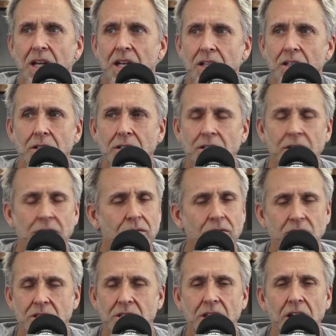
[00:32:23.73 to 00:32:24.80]
You don't
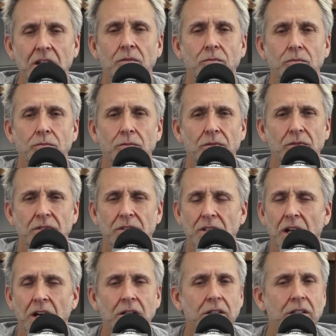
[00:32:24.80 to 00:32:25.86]
just get a
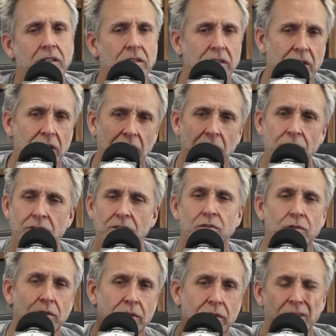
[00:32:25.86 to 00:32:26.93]
ugly cookie out the
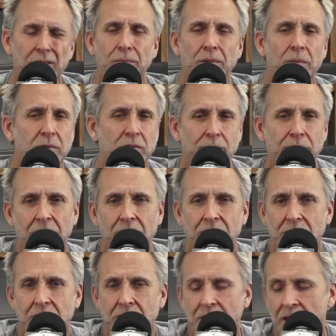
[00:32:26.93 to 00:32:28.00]
door and in people's mouths
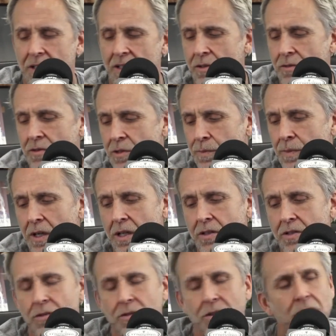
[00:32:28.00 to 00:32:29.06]
and see how they
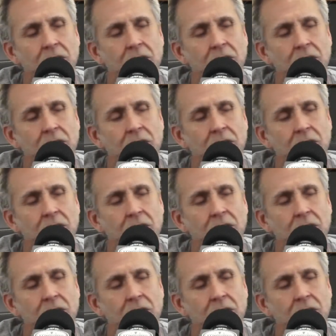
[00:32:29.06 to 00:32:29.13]
respond to it,